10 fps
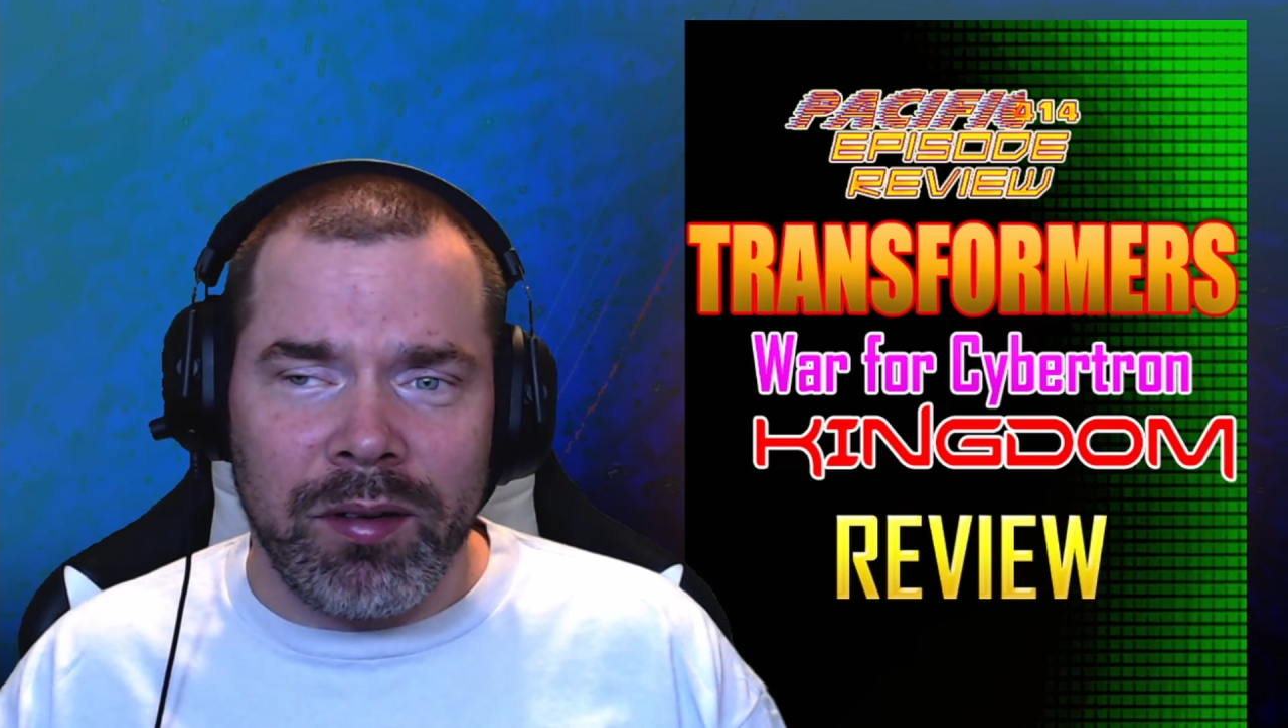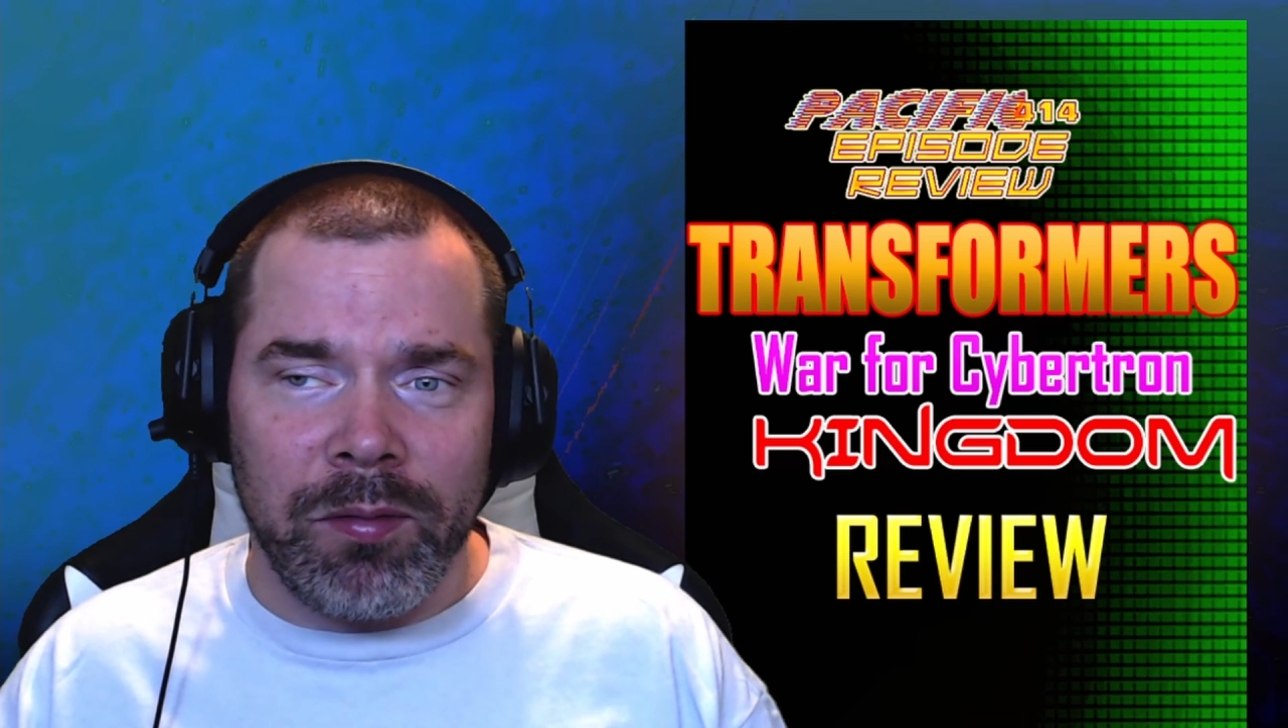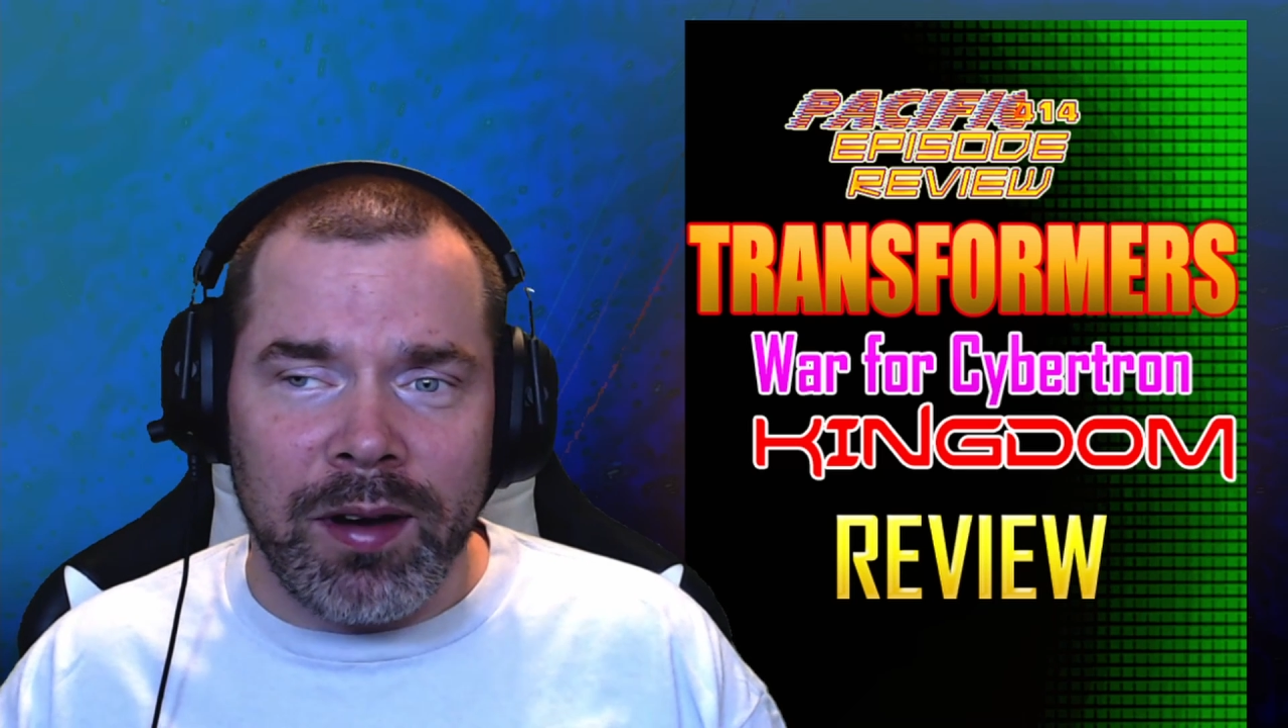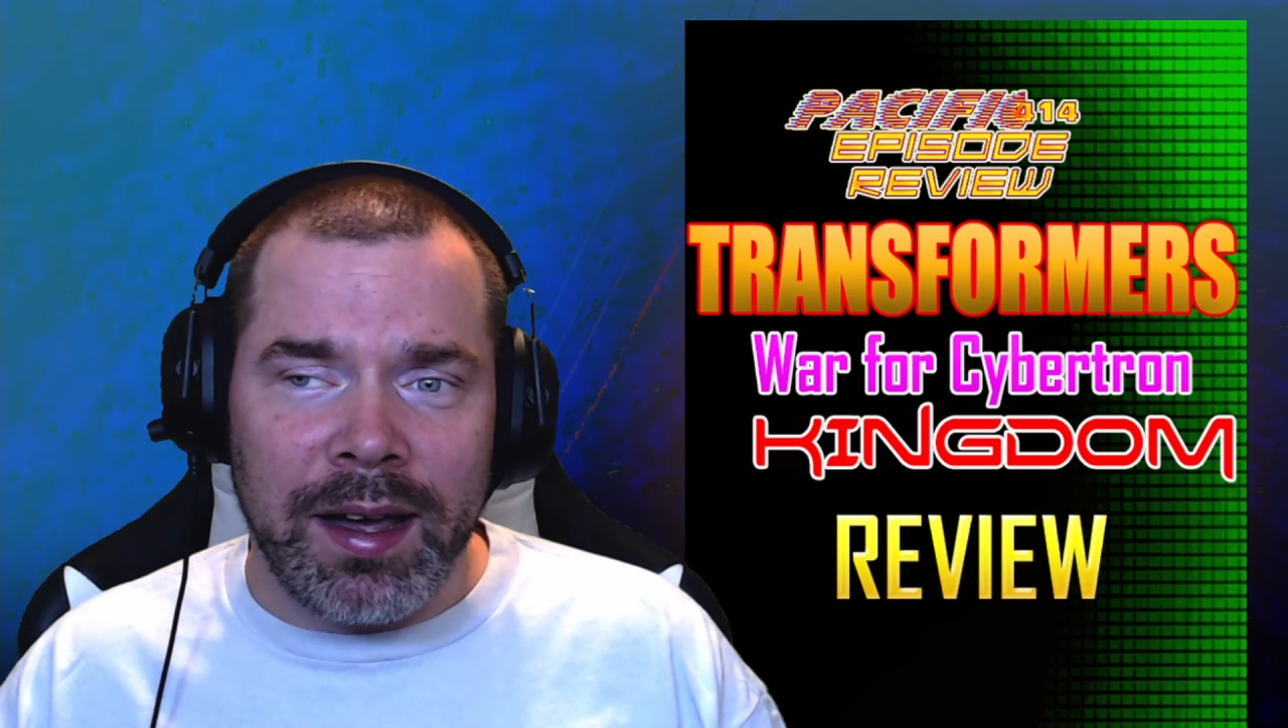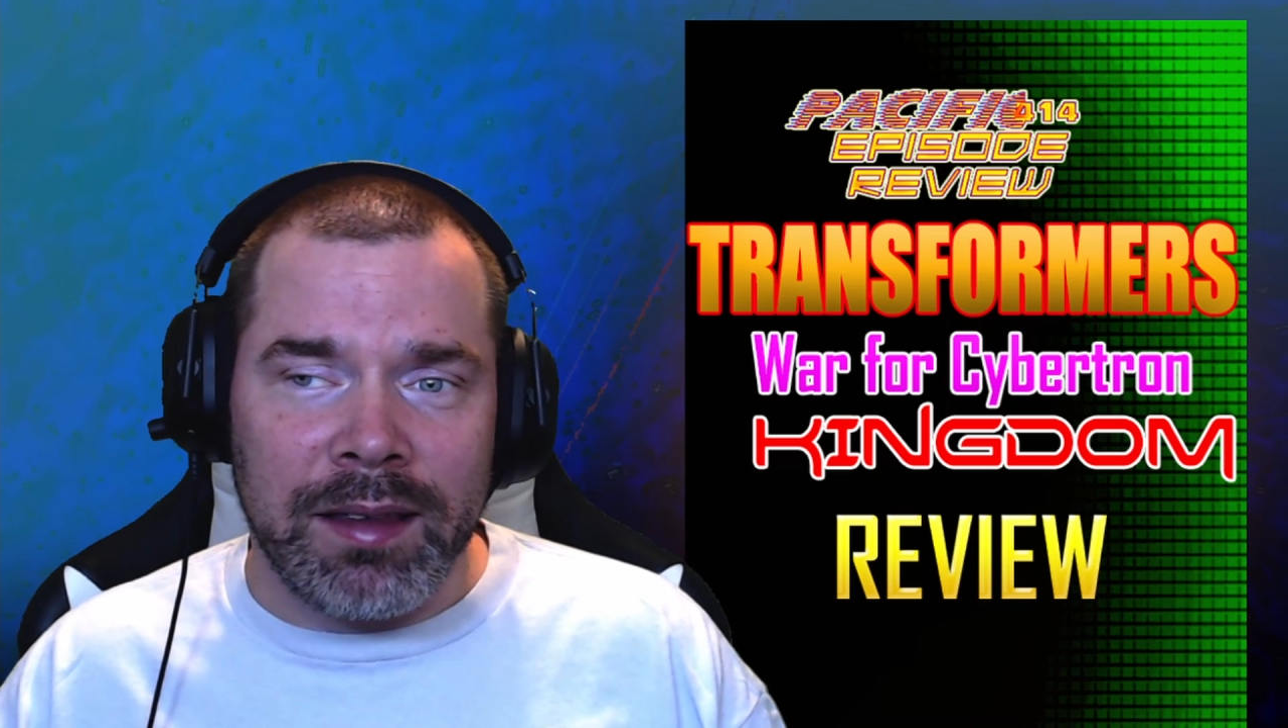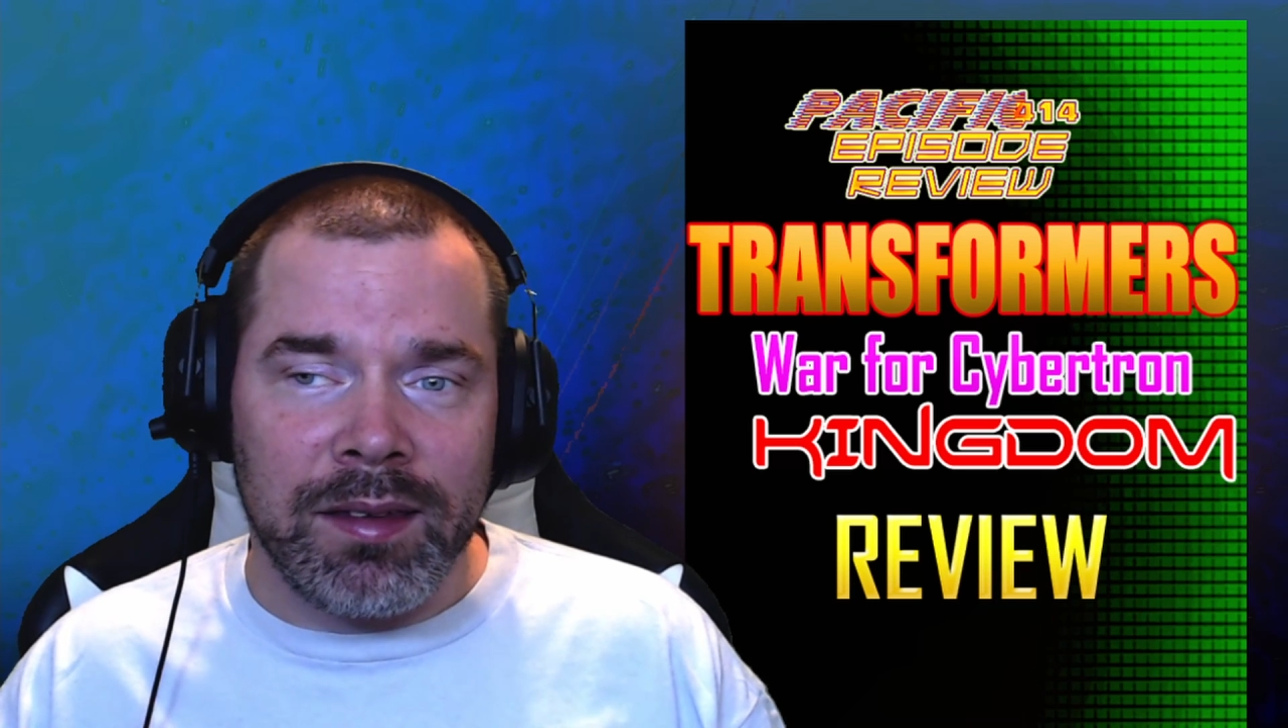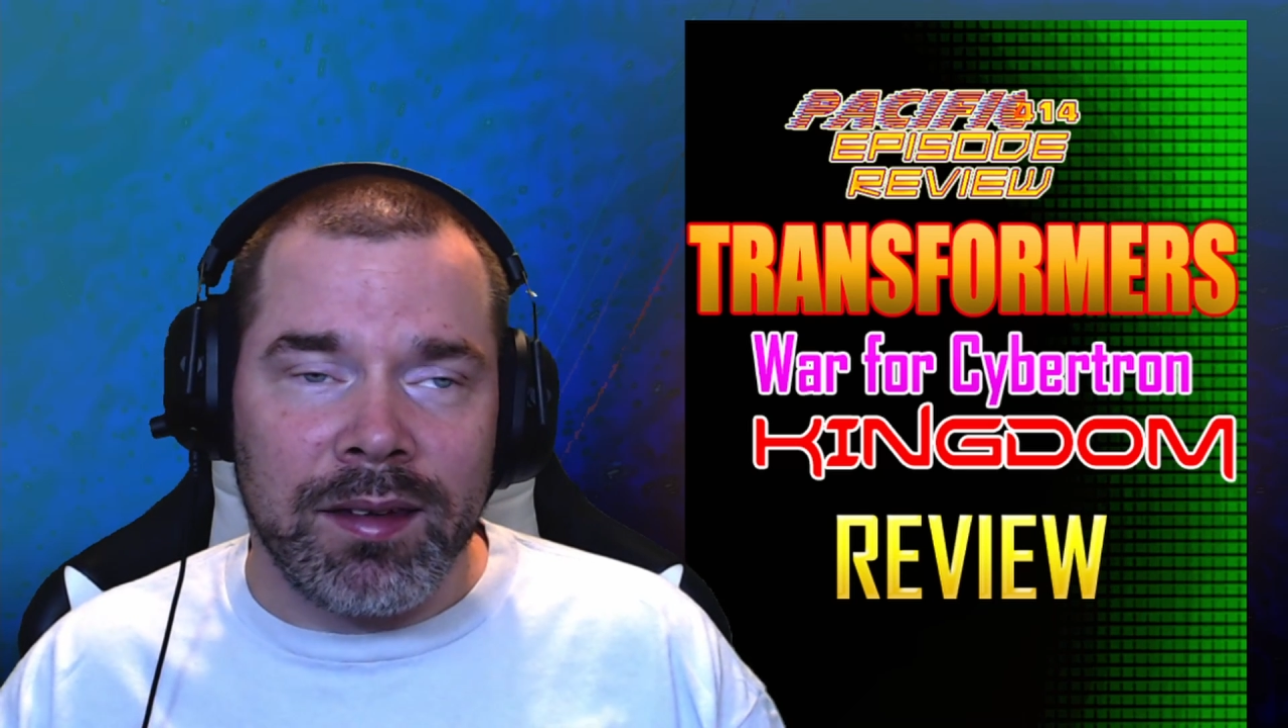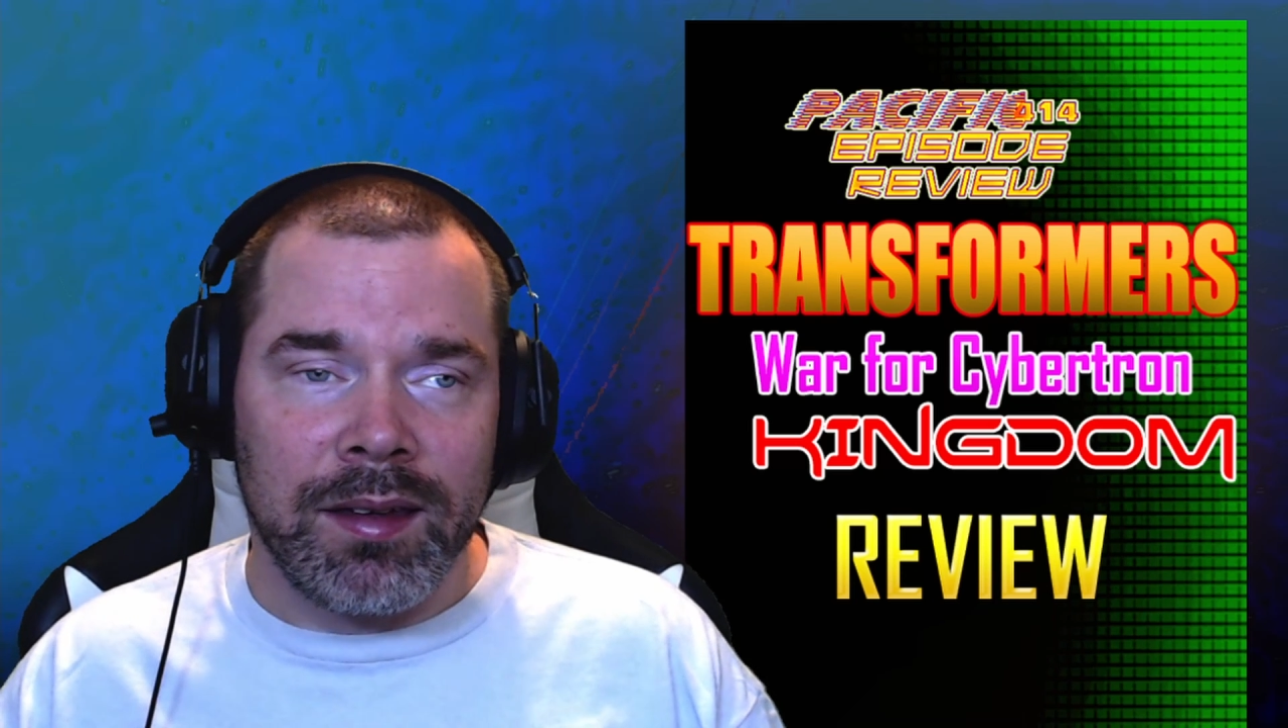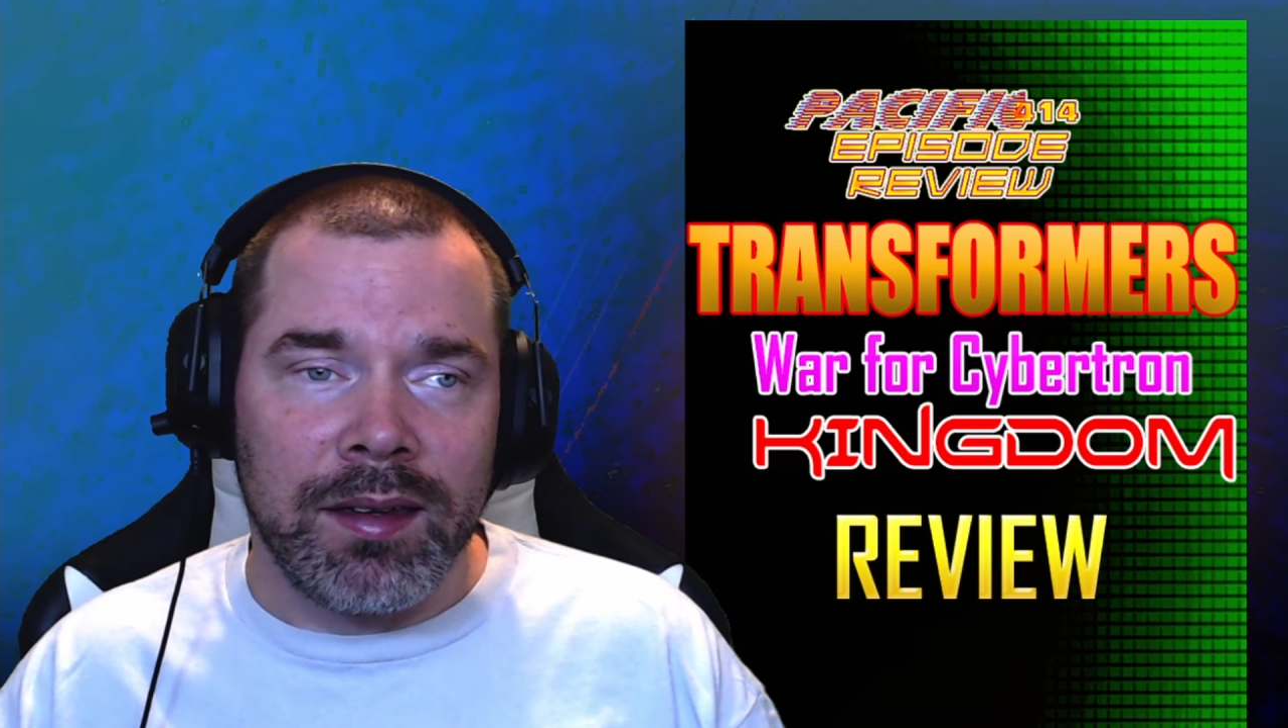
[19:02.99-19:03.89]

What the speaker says: it right,